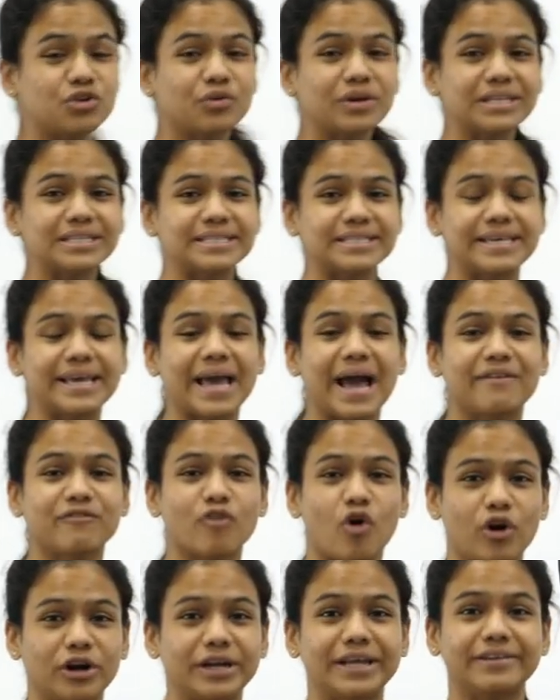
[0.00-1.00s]
you can see, I've
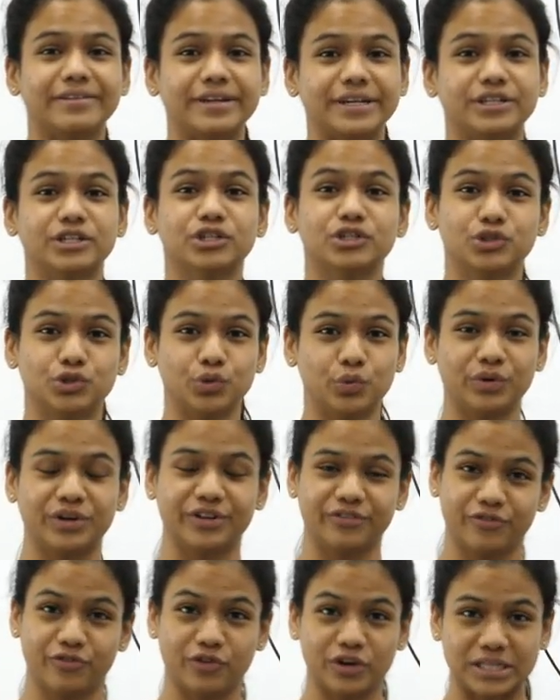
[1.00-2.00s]
already written two
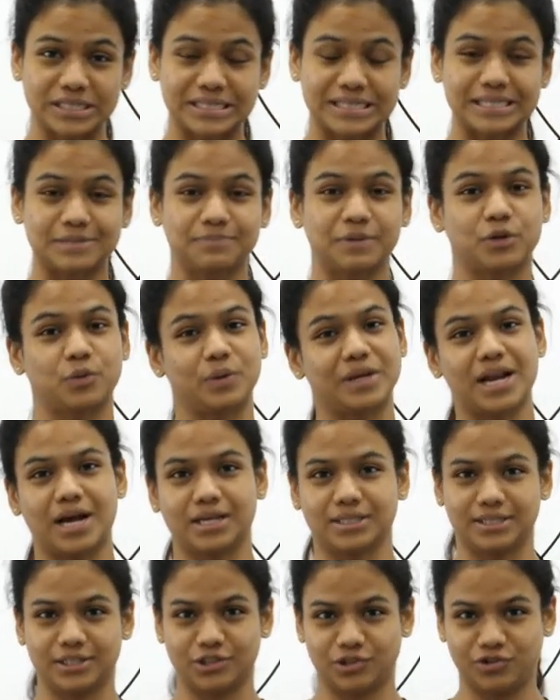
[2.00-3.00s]
differences between
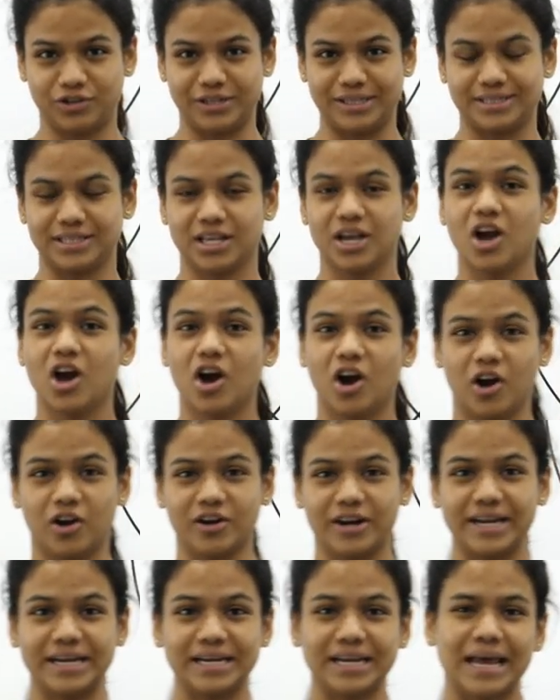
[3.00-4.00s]
us and trees.
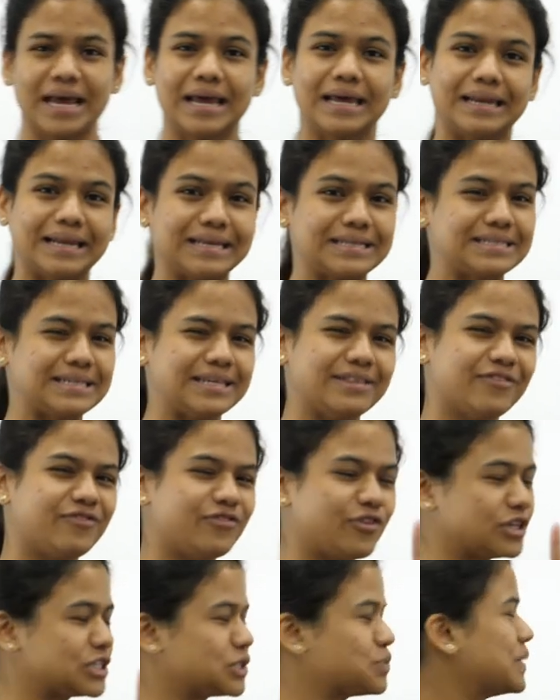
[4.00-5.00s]
Alright, let's see the
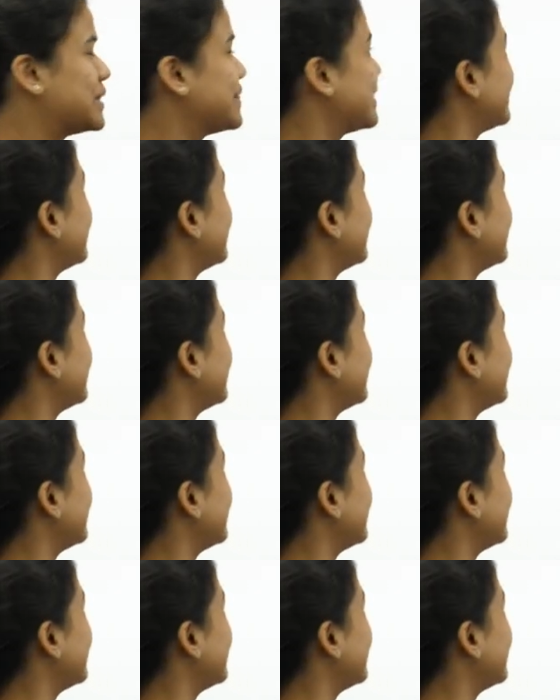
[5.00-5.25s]
first one